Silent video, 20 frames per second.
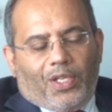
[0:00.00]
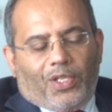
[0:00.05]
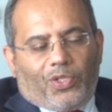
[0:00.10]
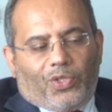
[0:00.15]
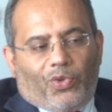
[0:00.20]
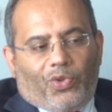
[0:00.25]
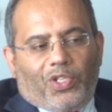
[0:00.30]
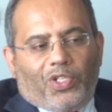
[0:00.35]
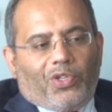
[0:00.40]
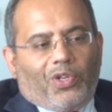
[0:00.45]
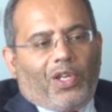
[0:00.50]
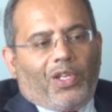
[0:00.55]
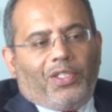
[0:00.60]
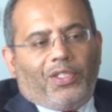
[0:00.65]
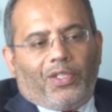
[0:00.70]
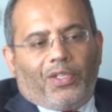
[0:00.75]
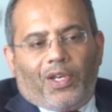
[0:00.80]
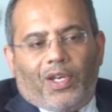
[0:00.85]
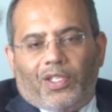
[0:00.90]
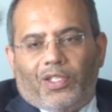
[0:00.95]
So regional
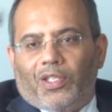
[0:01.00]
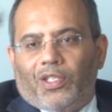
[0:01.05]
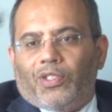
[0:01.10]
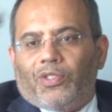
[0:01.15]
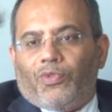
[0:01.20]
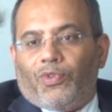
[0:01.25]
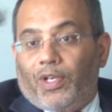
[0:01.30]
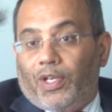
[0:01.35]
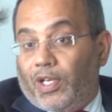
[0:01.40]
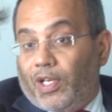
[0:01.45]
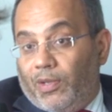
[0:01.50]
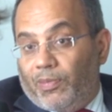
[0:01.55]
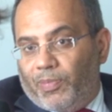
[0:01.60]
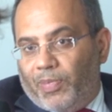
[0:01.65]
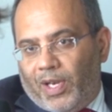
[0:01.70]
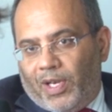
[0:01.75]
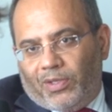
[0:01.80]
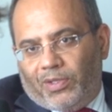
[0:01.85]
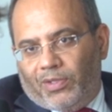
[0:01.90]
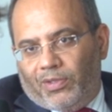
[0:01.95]
integration is really an
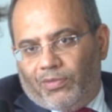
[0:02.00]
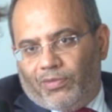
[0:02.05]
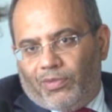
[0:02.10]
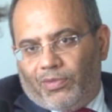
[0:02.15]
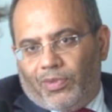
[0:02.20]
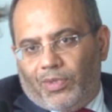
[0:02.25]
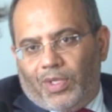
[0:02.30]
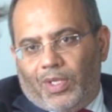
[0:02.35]
imperative,